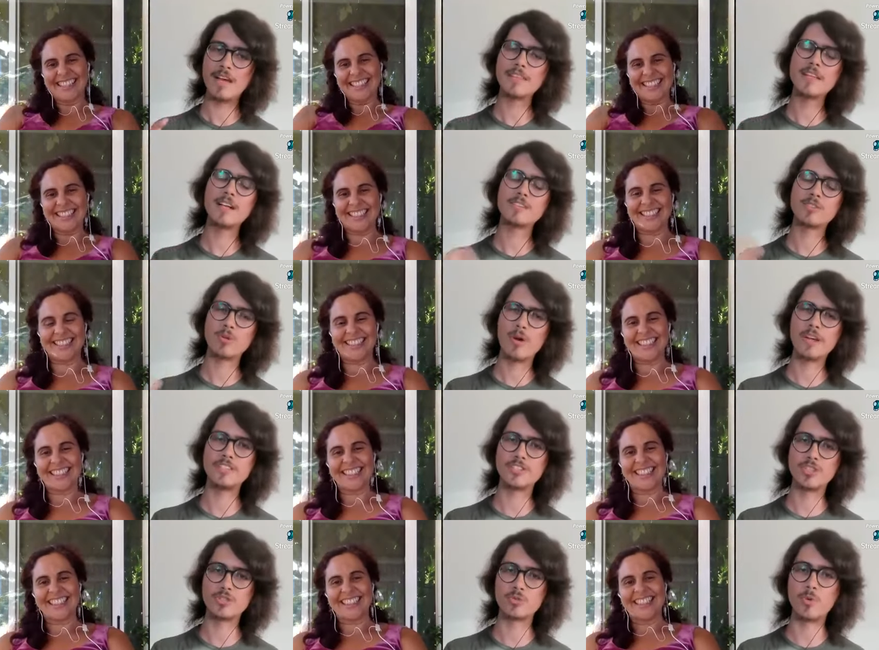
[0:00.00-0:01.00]
Speaker 1: also I
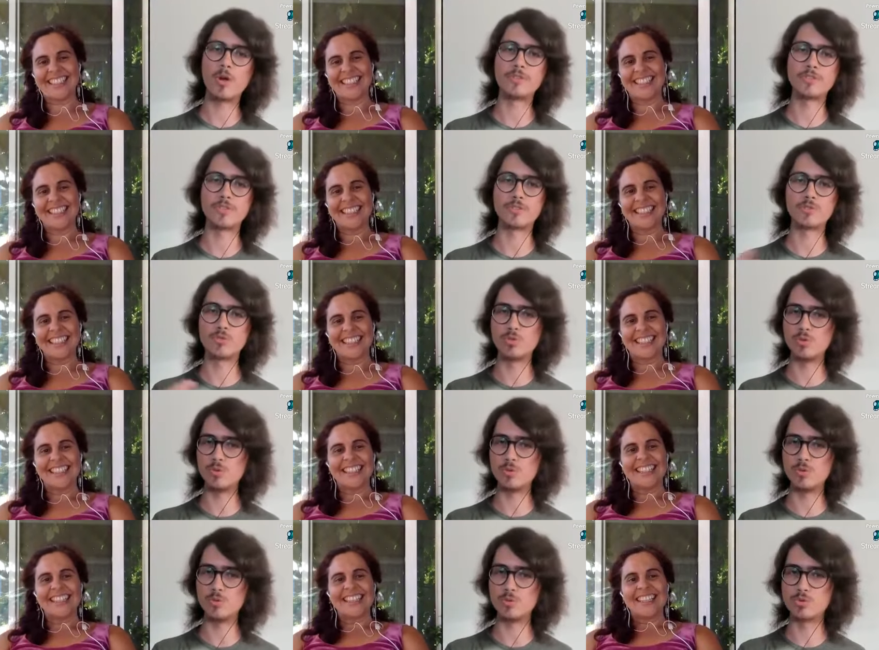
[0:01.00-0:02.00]
just wanted
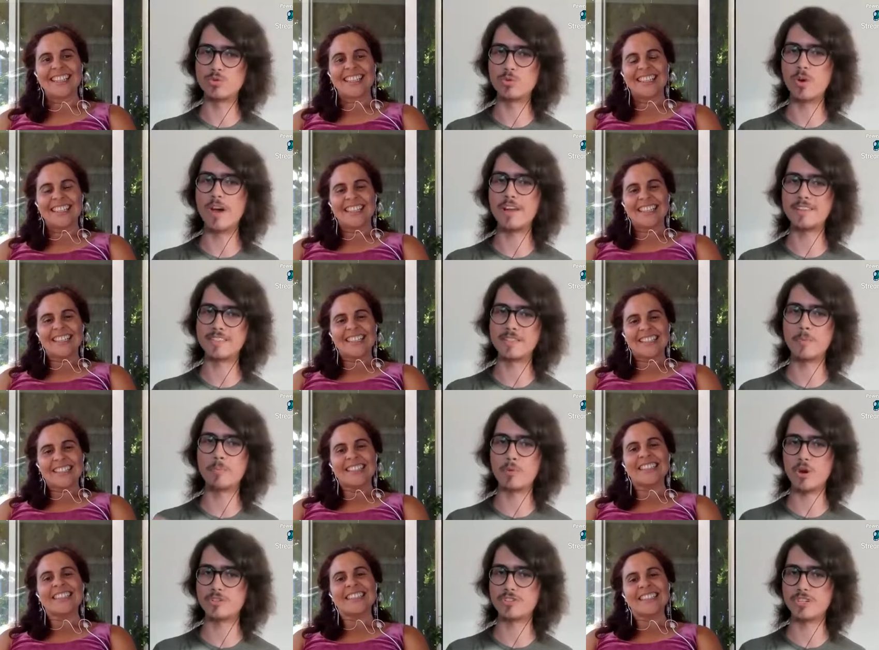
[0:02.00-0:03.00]
to try some
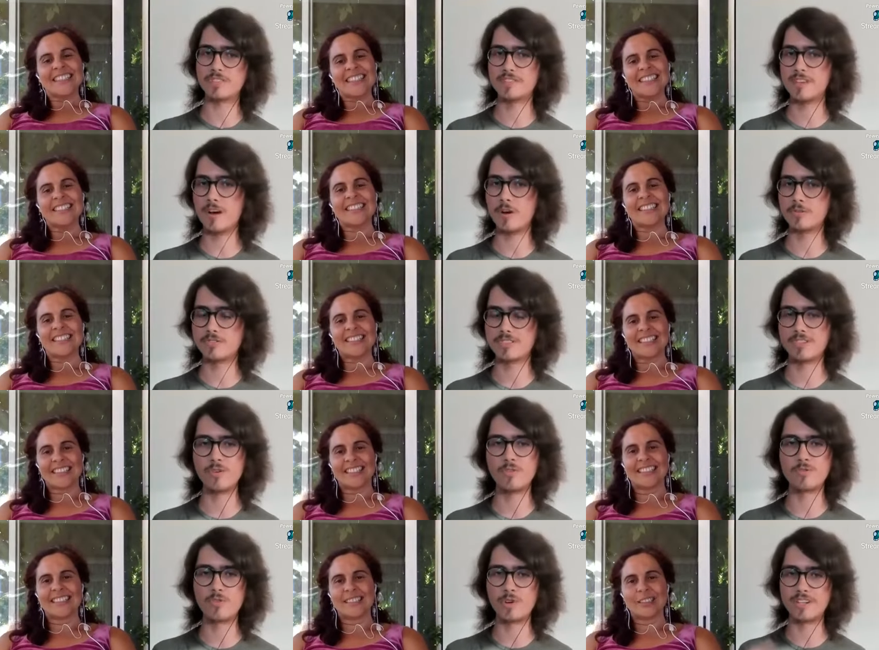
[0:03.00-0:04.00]
projects out.
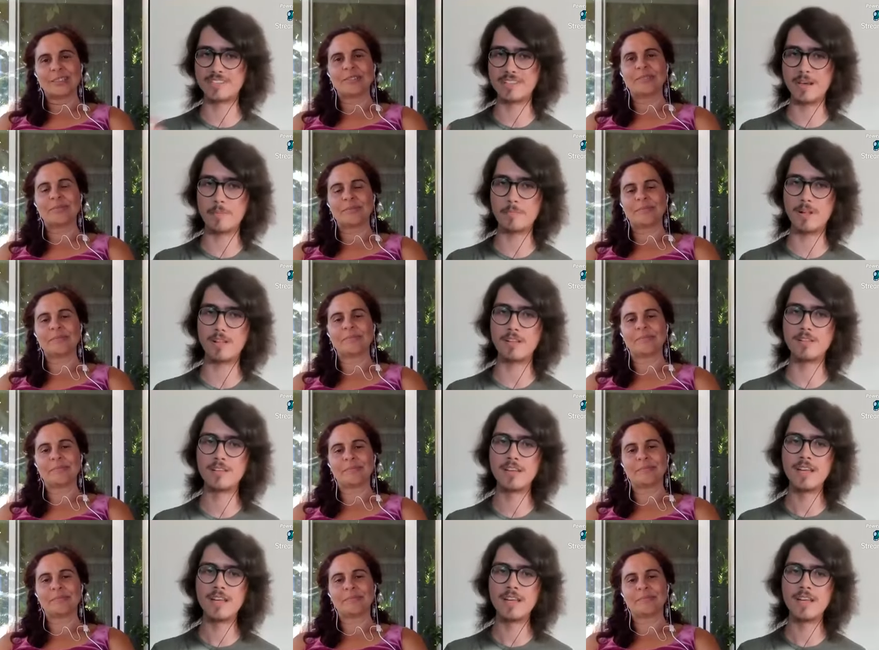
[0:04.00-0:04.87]
So for example,